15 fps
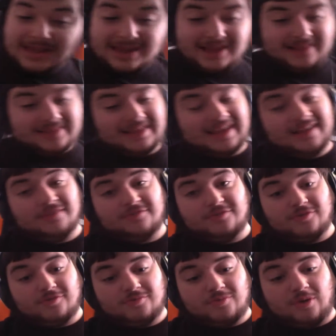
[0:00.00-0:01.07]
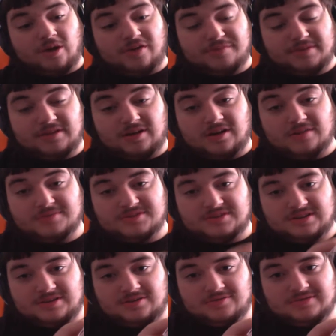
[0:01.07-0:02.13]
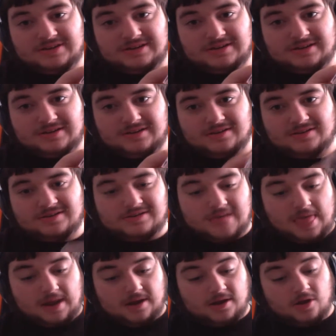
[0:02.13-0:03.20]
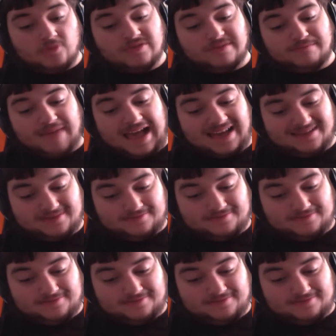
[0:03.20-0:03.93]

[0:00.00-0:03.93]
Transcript: Now for what I've been holding back.